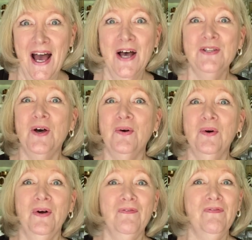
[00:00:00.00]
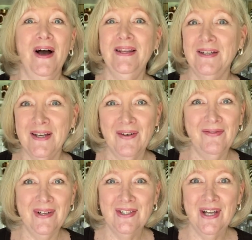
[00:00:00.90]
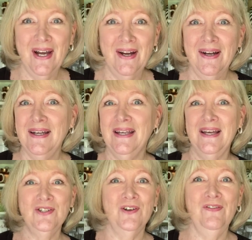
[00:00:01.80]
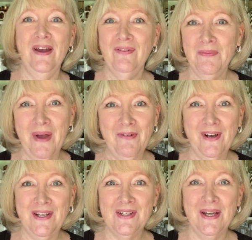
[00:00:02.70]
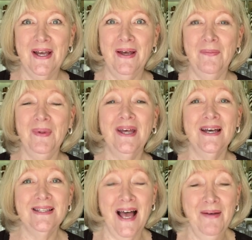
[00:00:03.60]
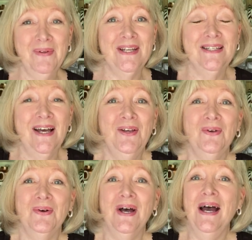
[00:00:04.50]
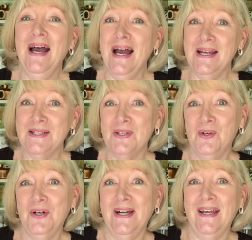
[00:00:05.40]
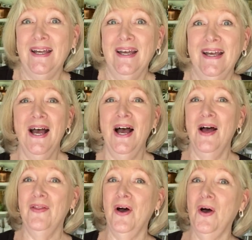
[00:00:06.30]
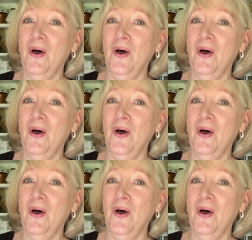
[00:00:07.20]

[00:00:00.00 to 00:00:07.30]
So find a comfy chair, get your favorite beverage, because I'm going to tell you a story. The